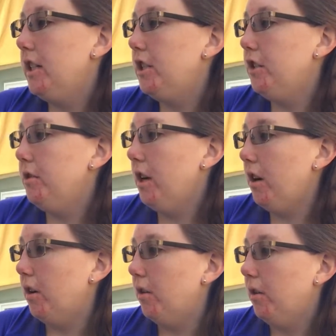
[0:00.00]
Did you
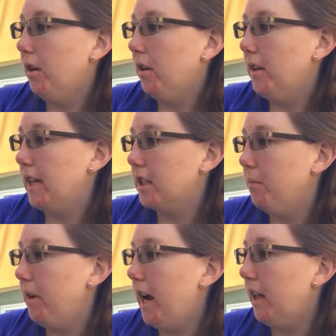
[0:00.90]
know that
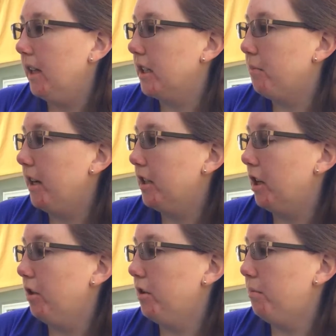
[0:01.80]
to balance big
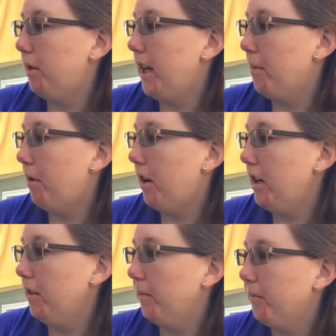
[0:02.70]
toes play a
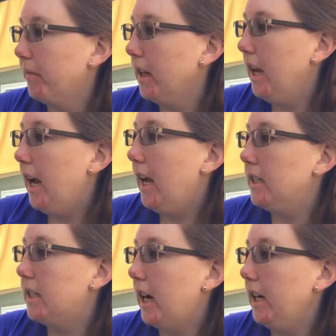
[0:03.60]
part,
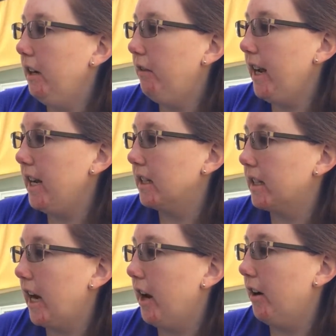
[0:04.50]
and tiny
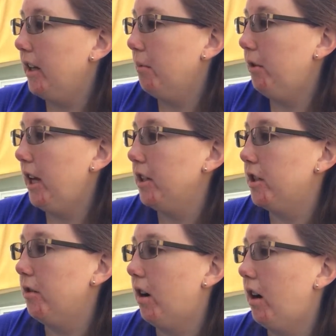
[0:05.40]
veins carry the
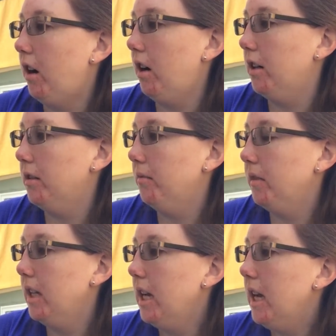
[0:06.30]
blood to our heart.
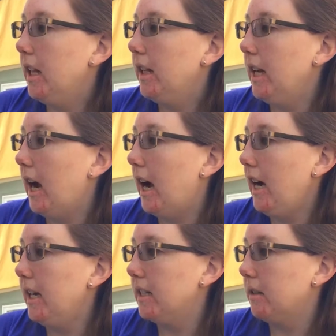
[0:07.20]
The
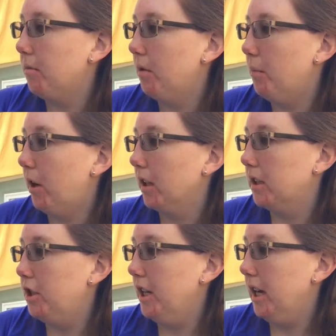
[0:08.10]
eyes,
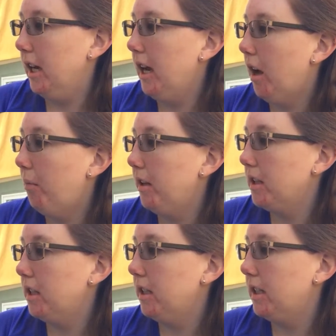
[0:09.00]
remarked Jenna, help
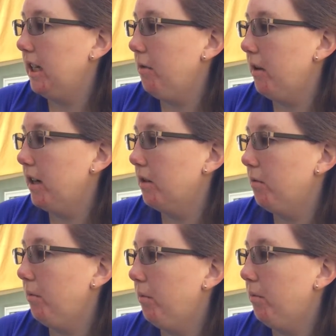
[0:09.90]
us to see where
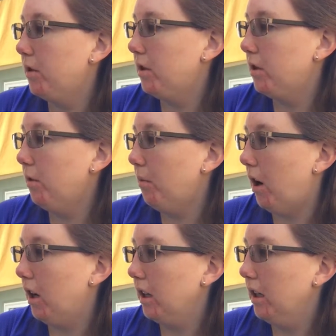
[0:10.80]
to
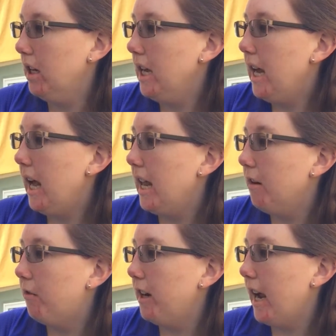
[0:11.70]
walk, and
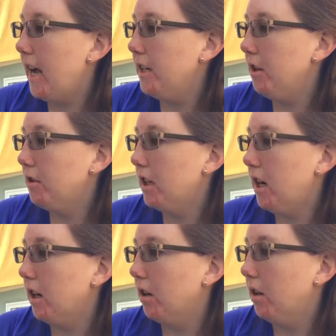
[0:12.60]
if we had no
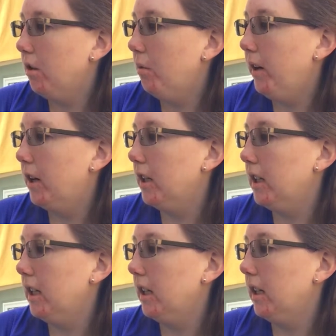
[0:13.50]
tongue, we
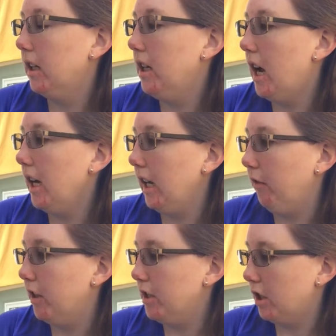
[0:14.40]
could not
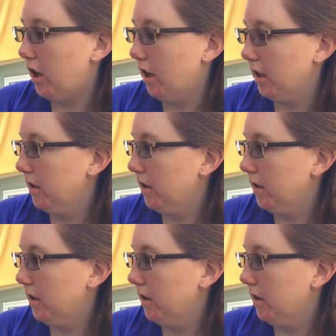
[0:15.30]
even talk.